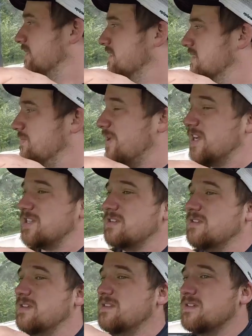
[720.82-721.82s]

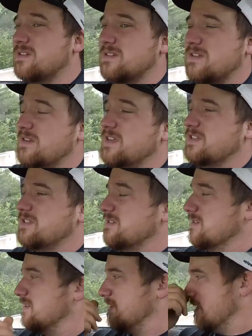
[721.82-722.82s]
especially the
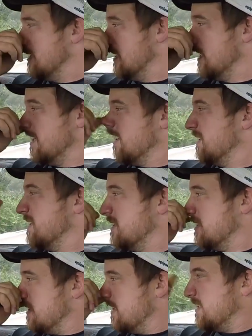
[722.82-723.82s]
conditioner,
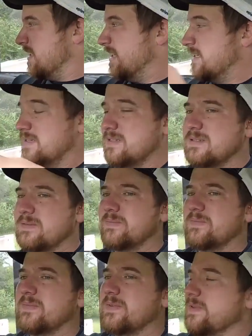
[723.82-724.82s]
because the
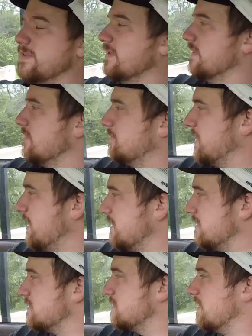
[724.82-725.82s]

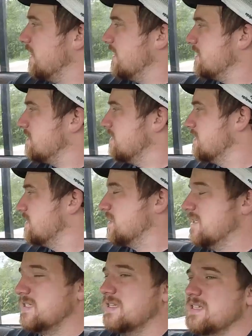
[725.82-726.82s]
beaters will actually
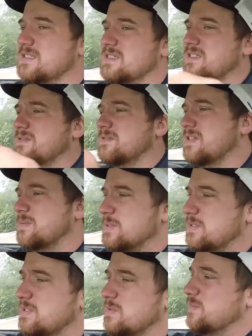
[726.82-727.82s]
suck that stuff up
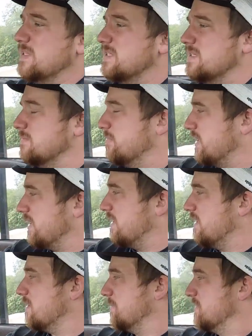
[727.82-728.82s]
a little bit and pick
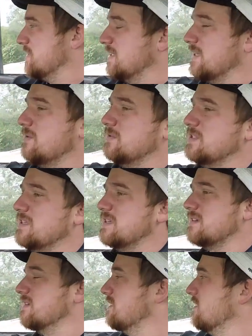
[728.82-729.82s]
it up as it goes
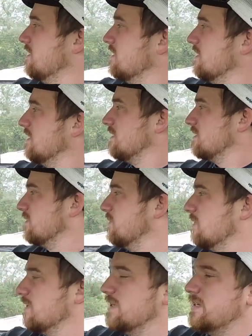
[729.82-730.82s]
in to
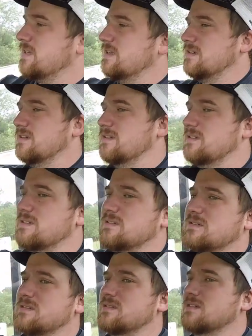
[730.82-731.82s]
where it can
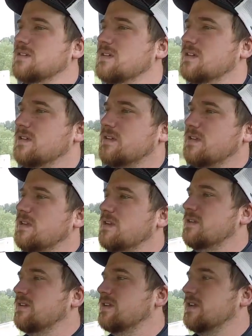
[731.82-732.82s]
get
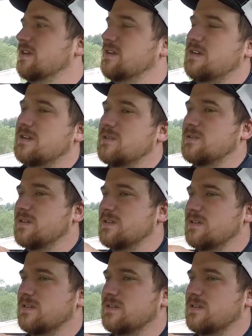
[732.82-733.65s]
a good cut on it.